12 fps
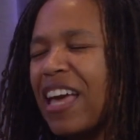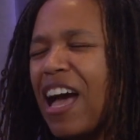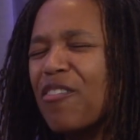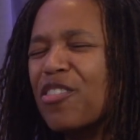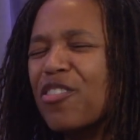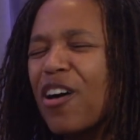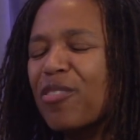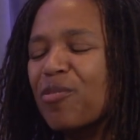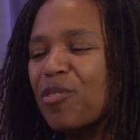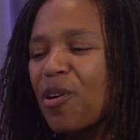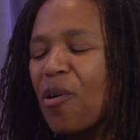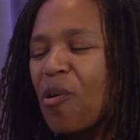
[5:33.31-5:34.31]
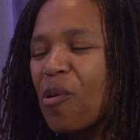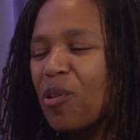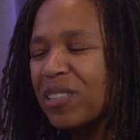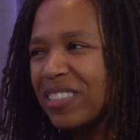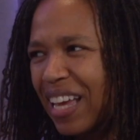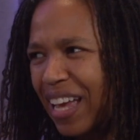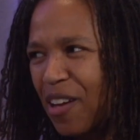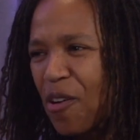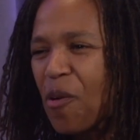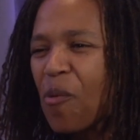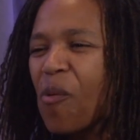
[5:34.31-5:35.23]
They haven't thought through their whole day.